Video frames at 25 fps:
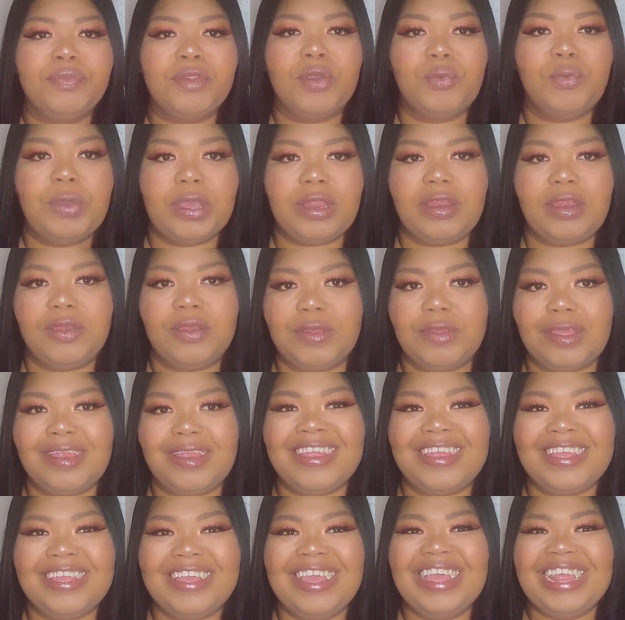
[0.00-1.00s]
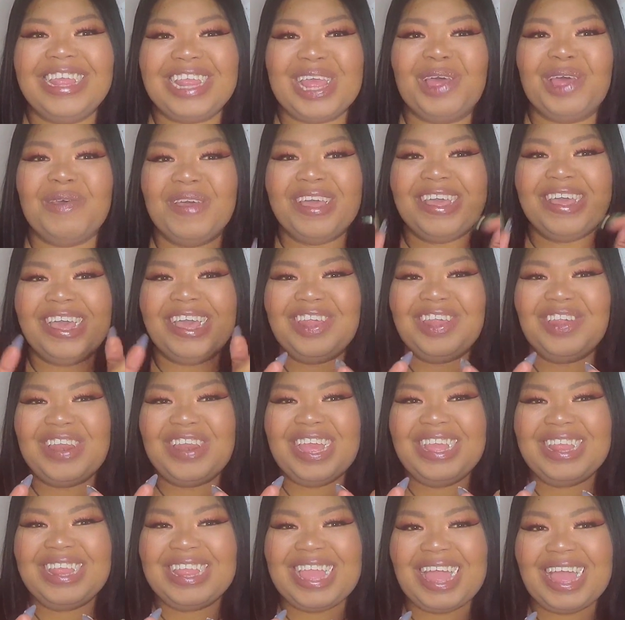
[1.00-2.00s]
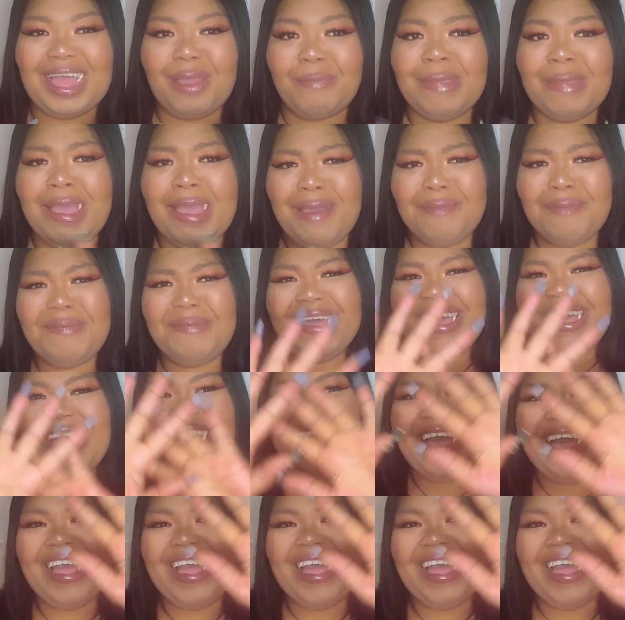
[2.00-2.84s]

We can do it. So, catch you next time. Bye.